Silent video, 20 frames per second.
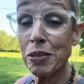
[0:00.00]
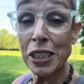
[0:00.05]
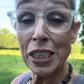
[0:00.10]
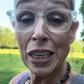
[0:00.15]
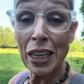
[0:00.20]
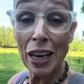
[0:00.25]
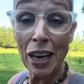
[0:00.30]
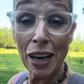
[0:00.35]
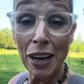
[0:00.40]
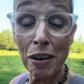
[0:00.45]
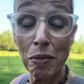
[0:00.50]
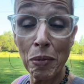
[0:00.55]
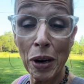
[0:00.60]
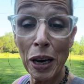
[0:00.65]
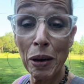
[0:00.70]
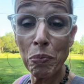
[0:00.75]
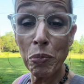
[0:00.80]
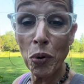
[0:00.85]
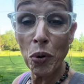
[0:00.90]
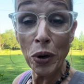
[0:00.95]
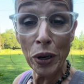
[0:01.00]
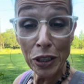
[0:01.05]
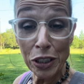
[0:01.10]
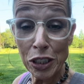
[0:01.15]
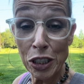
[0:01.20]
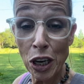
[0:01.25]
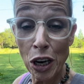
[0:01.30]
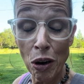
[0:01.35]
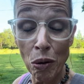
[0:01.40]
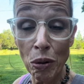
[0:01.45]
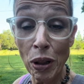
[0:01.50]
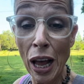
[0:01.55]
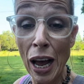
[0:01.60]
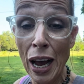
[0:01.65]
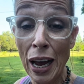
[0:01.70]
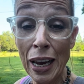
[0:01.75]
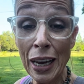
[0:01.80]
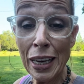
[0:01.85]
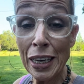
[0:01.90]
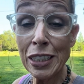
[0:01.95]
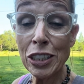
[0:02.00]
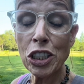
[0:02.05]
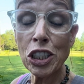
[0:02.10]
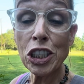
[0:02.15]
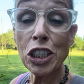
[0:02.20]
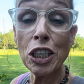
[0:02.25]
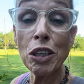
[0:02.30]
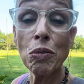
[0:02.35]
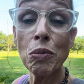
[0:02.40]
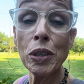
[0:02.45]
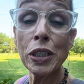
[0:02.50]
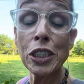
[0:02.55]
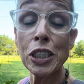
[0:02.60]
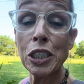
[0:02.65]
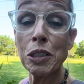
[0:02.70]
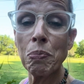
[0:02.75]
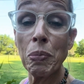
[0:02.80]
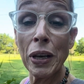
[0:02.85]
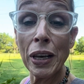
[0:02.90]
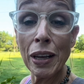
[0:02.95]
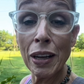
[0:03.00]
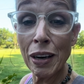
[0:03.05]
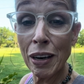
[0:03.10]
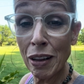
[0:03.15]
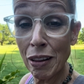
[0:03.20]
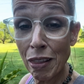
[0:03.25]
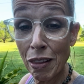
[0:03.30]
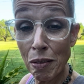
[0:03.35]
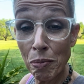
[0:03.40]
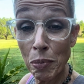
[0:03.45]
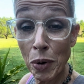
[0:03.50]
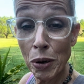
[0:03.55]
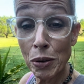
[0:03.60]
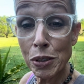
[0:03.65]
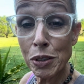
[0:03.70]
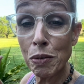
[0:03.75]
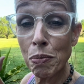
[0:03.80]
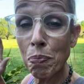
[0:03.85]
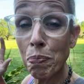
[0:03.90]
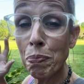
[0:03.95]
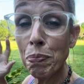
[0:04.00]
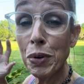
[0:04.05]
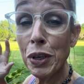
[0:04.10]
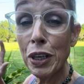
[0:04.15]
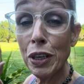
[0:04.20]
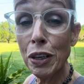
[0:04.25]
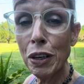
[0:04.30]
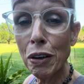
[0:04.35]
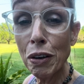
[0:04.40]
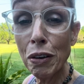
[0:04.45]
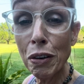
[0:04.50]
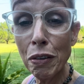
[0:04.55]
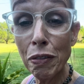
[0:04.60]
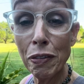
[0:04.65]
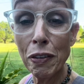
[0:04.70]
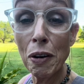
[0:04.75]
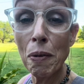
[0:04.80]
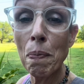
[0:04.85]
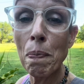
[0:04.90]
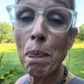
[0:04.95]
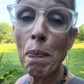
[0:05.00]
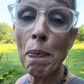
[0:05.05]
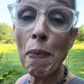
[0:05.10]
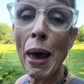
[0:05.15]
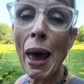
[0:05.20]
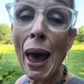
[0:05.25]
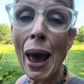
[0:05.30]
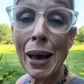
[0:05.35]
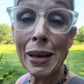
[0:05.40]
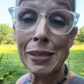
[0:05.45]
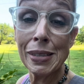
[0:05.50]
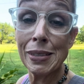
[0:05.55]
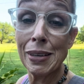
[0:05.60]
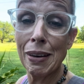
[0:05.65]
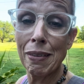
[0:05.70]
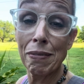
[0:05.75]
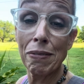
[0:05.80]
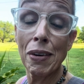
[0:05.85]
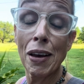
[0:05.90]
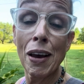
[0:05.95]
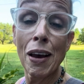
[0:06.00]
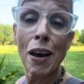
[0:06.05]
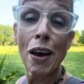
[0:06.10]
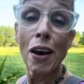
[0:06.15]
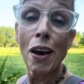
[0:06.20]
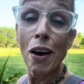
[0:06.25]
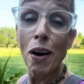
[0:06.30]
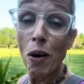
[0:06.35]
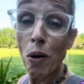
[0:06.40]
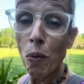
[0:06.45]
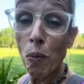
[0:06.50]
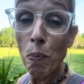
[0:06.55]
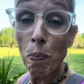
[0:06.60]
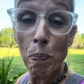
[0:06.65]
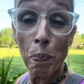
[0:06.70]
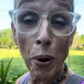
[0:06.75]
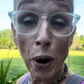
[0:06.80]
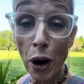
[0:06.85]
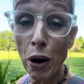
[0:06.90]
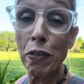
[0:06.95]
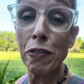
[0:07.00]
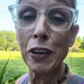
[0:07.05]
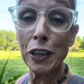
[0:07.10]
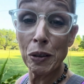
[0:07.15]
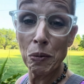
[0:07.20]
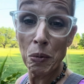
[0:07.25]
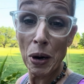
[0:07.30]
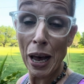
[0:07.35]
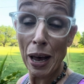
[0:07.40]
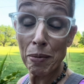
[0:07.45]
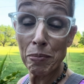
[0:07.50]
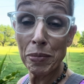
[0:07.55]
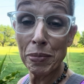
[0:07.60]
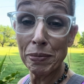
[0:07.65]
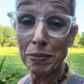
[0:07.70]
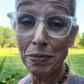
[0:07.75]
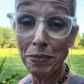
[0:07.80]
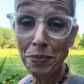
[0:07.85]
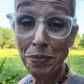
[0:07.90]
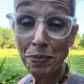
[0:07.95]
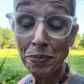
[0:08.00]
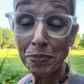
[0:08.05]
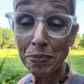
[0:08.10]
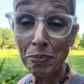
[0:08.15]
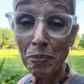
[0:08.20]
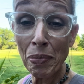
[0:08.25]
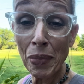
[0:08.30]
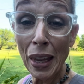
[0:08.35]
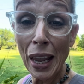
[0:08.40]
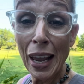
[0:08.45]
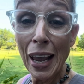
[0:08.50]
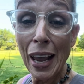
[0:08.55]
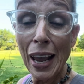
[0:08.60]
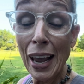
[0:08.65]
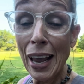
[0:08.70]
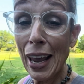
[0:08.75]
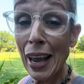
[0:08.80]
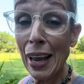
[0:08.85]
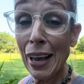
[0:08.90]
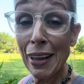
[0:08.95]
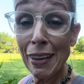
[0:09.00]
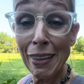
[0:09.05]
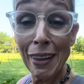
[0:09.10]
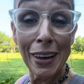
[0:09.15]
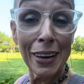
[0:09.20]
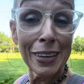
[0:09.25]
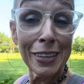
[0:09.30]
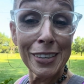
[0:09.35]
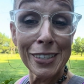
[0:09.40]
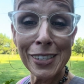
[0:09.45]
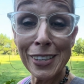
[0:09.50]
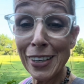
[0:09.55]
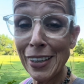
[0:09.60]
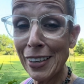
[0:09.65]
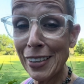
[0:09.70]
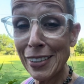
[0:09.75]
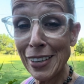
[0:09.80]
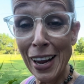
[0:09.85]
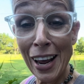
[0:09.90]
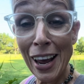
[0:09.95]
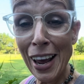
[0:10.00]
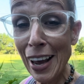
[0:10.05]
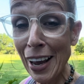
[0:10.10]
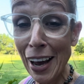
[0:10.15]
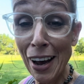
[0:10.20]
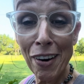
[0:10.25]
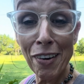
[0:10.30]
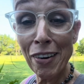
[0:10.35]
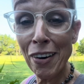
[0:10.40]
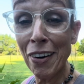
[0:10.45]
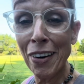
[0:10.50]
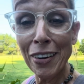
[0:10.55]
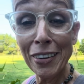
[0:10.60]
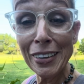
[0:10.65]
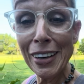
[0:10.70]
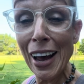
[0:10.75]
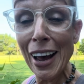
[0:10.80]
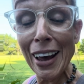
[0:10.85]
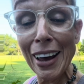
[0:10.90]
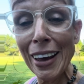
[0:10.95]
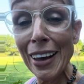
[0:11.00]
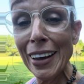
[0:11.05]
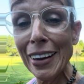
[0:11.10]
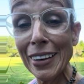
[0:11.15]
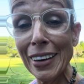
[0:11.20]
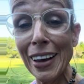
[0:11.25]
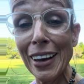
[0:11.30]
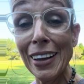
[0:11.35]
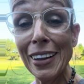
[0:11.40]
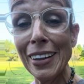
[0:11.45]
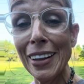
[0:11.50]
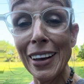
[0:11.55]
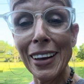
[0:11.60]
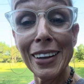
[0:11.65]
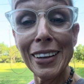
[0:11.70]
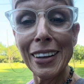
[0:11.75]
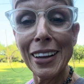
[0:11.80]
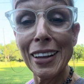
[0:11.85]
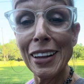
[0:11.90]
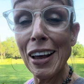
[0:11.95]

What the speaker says: to the end of my porch, no lie, and she would spin the most beautiful, massive, perfect web. And then she'd hang out all night, and then